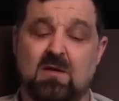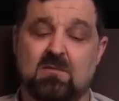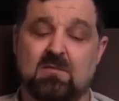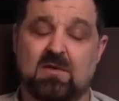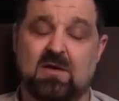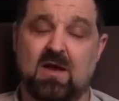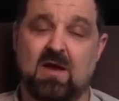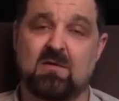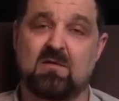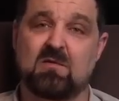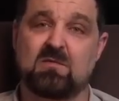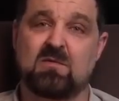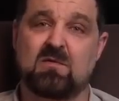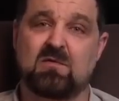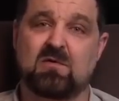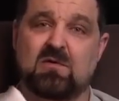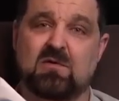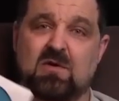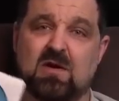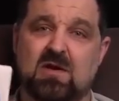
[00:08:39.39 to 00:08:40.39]
But now I'm going to be
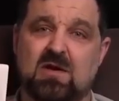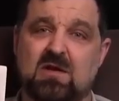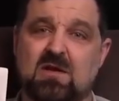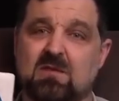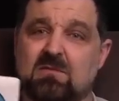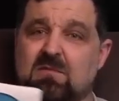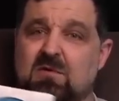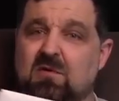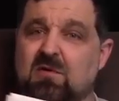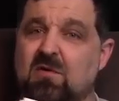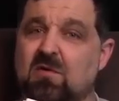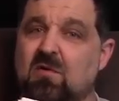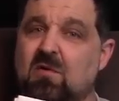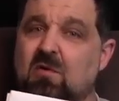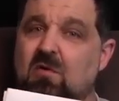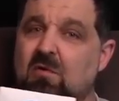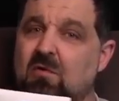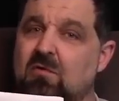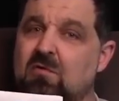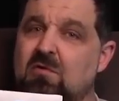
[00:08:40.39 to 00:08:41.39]
recreating and building a
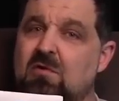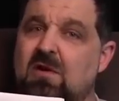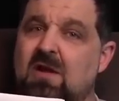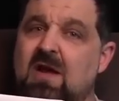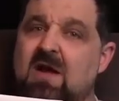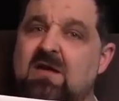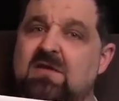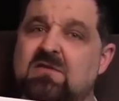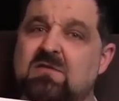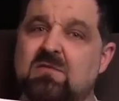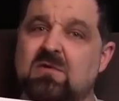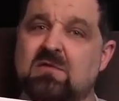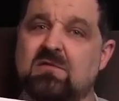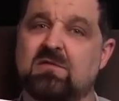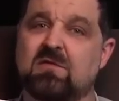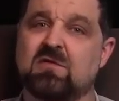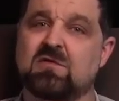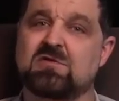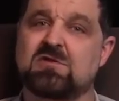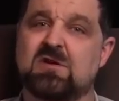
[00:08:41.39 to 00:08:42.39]
whole new class around
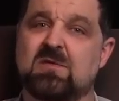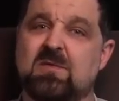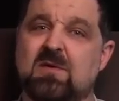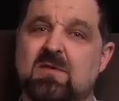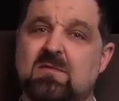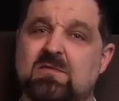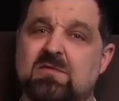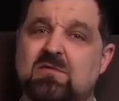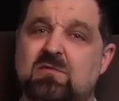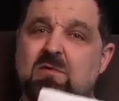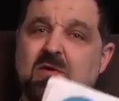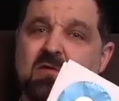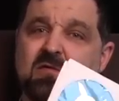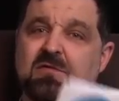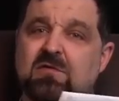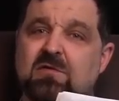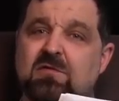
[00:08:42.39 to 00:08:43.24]
Photoshop Elements 12.